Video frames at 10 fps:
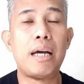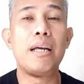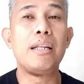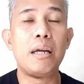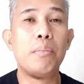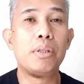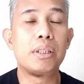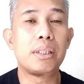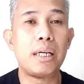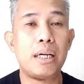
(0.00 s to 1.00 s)
I
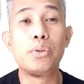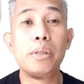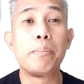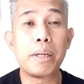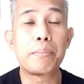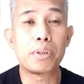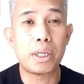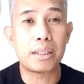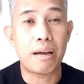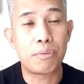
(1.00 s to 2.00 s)
enabled this Google Play
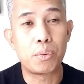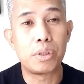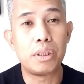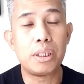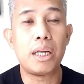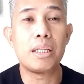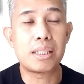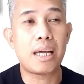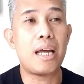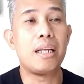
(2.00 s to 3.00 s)
Protect afterwards,
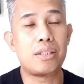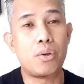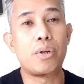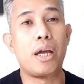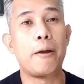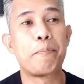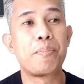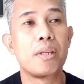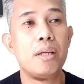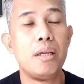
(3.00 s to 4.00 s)
and it scanned. It's okay.
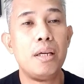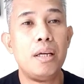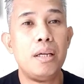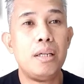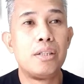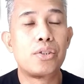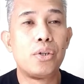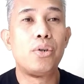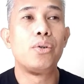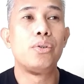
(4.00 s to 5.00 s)

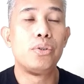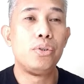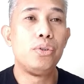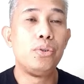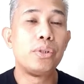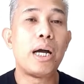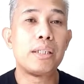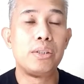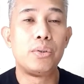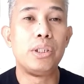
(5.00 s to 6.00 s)
So you
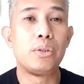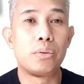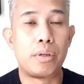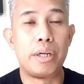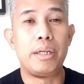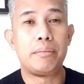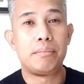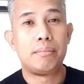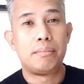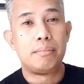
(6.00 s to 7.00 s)
guys don't need to worry.
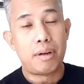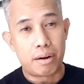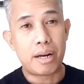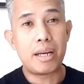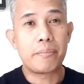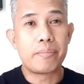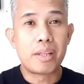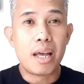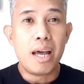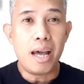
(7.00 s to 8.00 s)
All right.
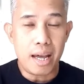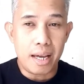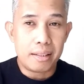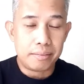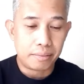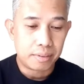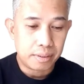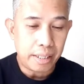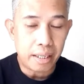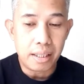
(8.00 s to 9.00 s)
And
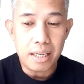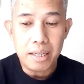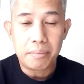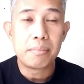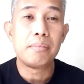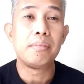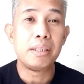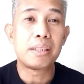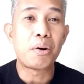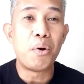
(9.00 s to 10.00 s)
secondly,
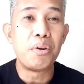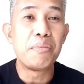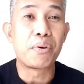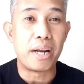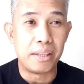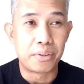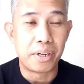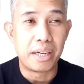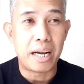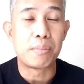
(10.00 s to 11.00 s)
these are only for
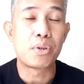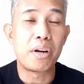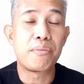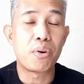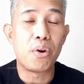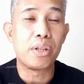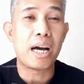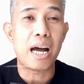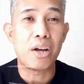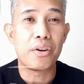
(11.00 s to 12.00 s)
Android. I'm sorry for
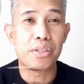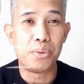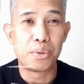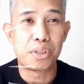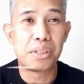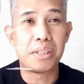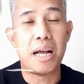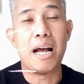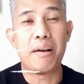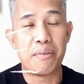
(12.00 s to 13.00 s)
all the iOS
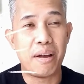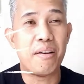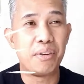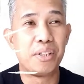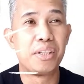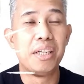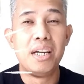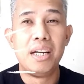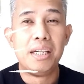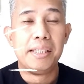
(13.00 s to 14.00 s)
users. I haven't
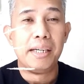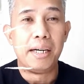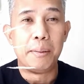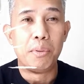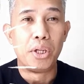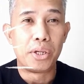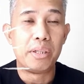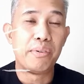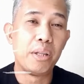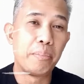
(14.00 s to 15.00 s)

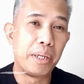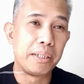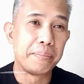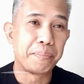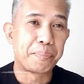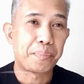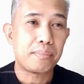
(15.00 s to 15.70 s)
learned developing